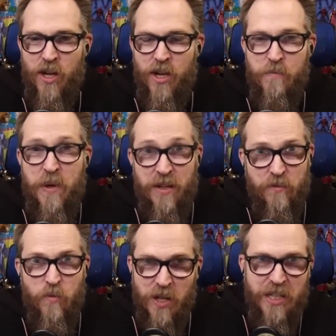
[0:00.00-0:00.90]
it had
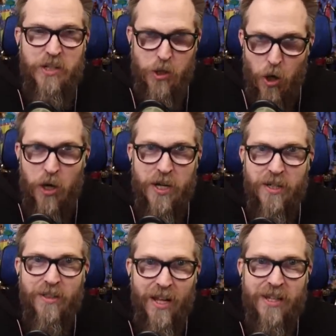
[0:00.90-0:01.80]
been really
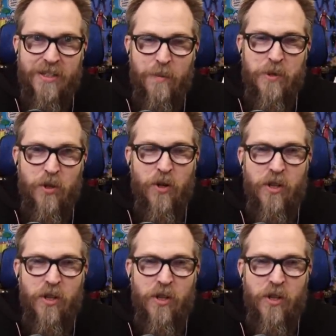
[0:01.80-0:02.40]
dark last episode,